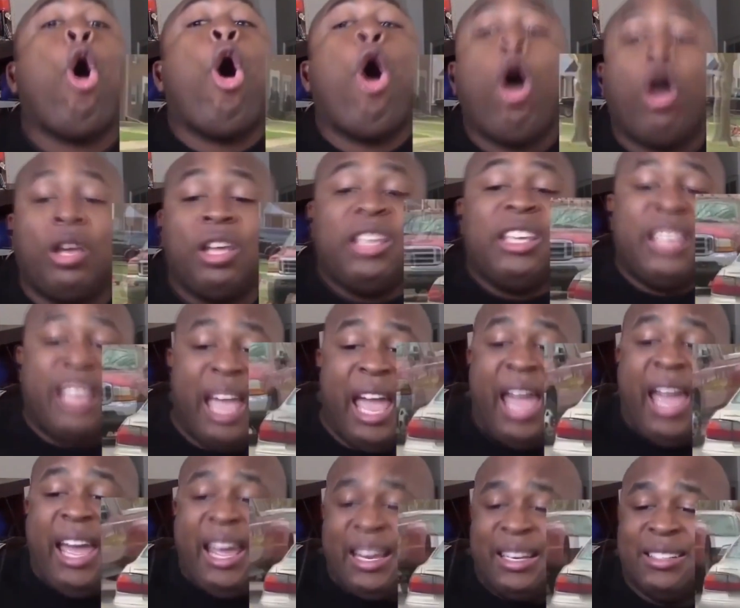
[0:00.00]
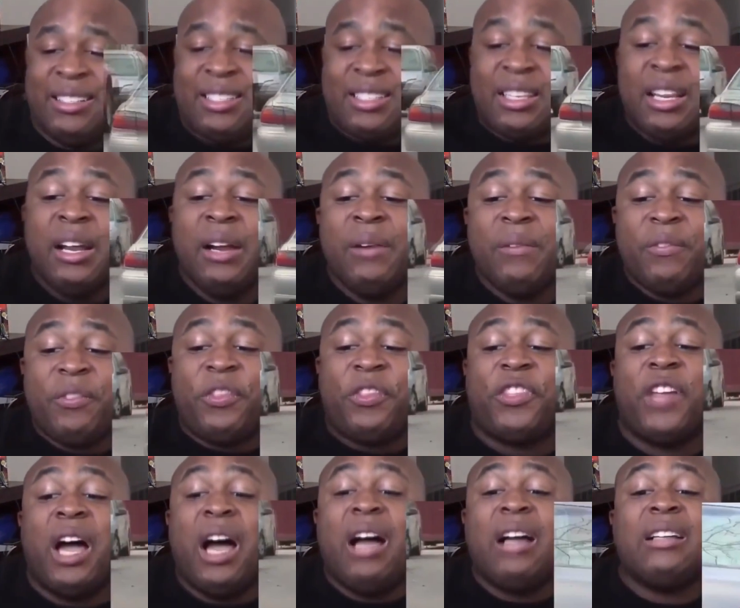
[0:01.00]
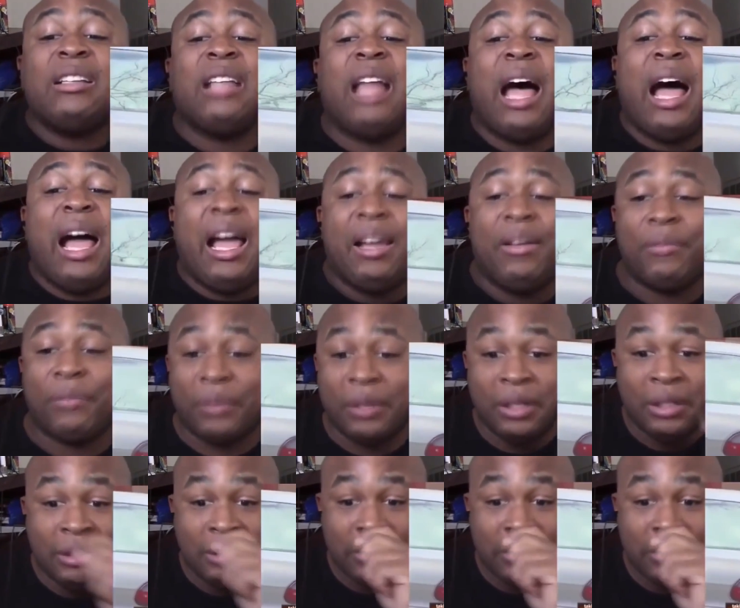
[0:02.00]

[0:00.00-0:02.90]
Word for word: Oh, yes! Thug life!